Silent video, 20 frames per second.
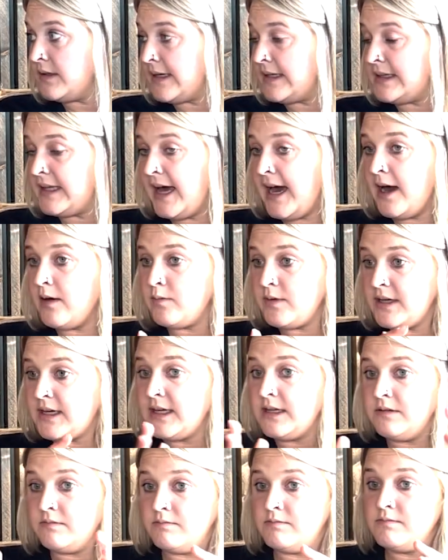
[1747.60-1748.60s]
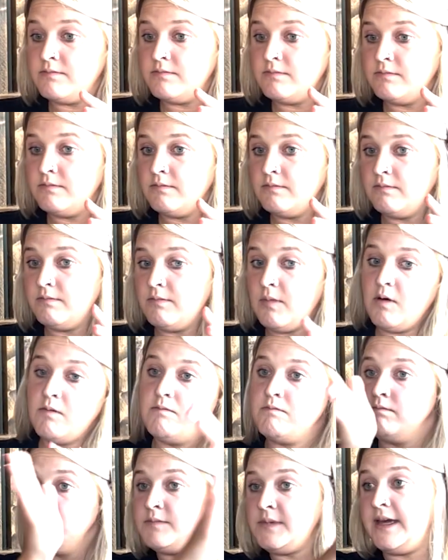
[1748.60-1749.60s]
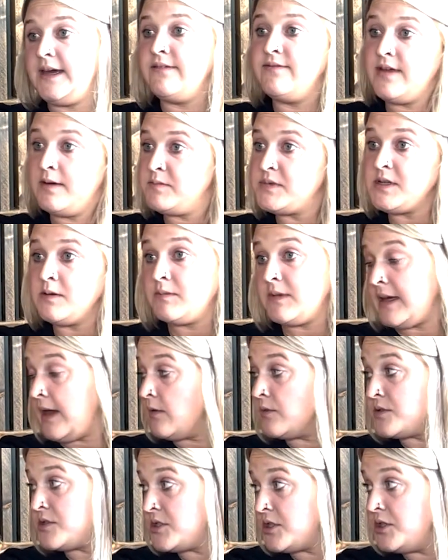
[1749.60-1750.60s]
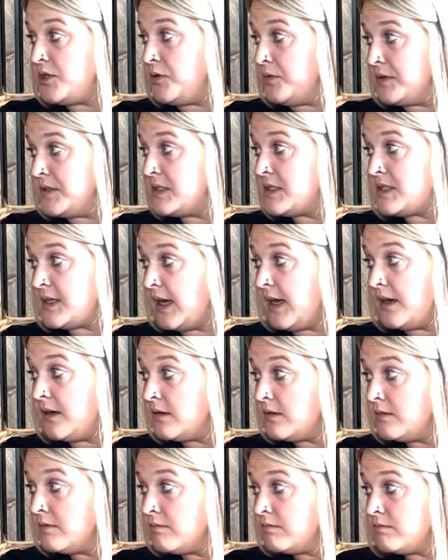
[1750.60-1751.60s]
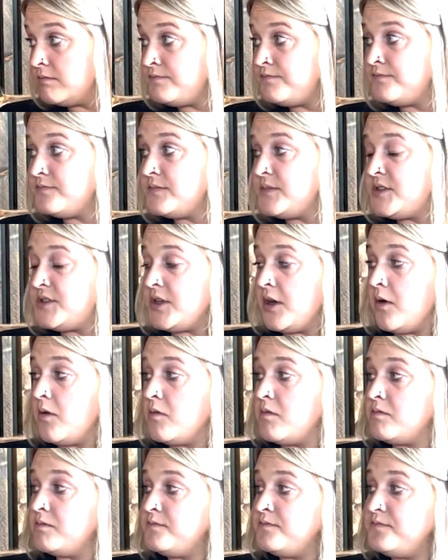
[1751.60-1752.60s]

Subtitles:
like that, we can give them something else to do instead. So